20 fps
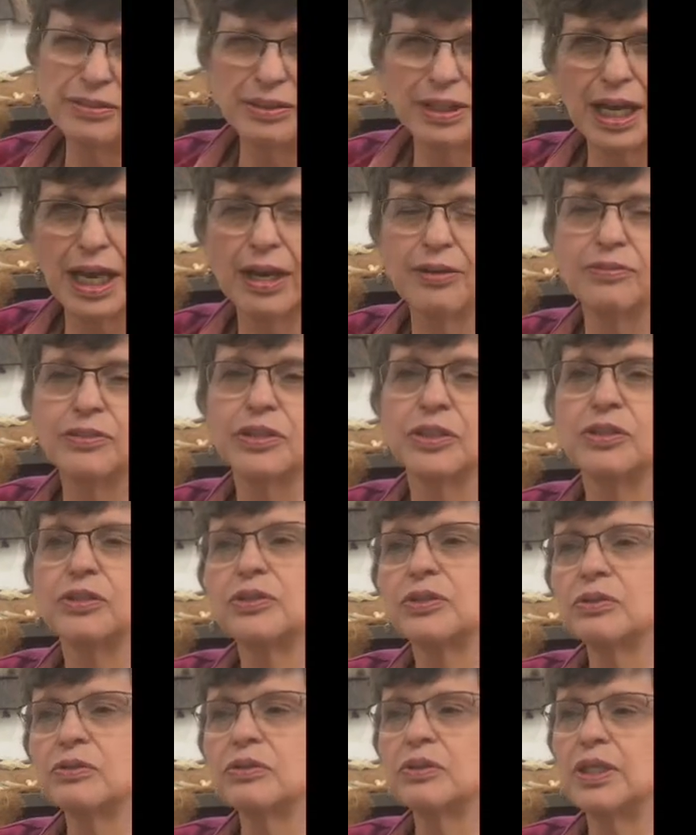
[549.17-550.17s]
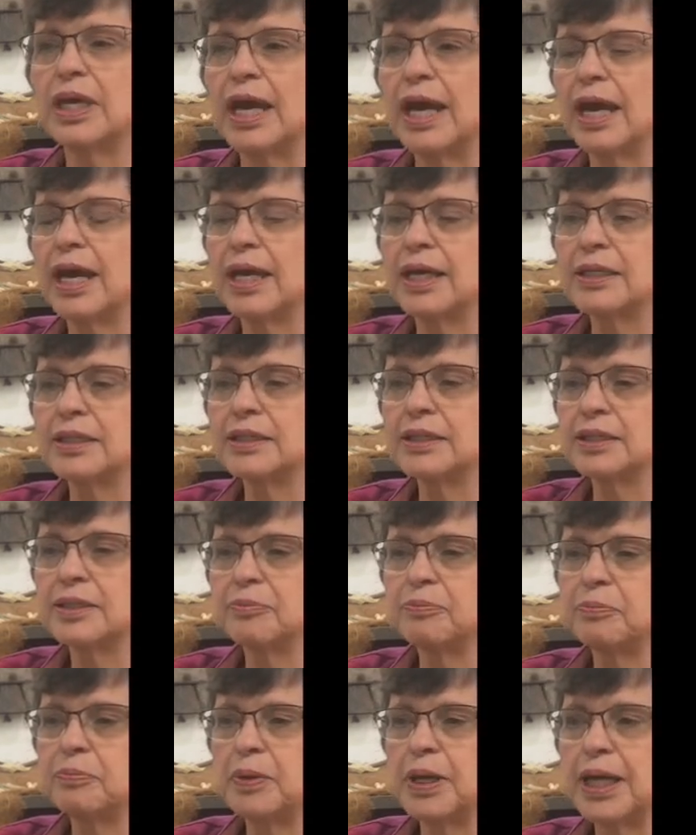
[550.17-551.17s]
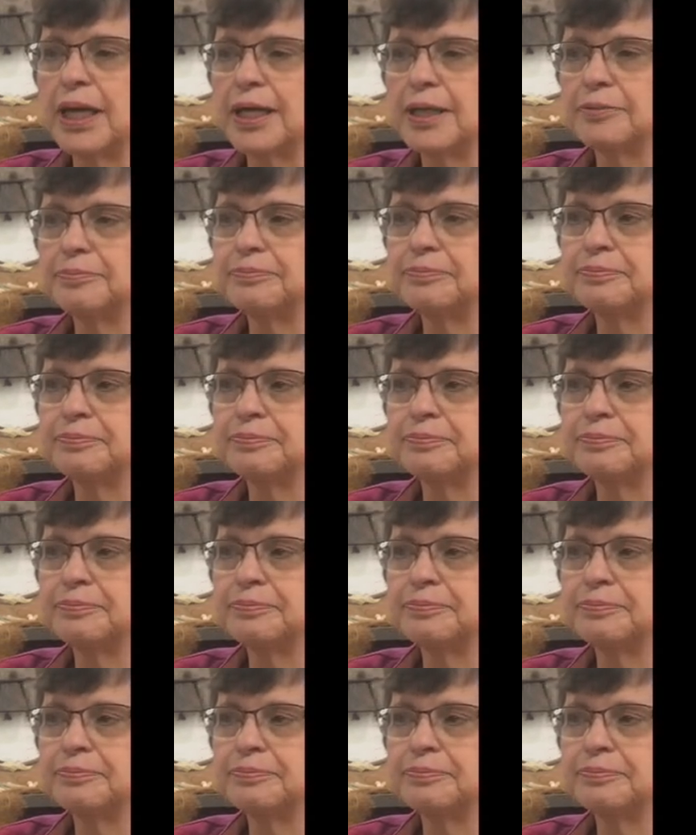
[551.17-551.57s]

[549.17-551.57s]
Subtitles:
have to do that, but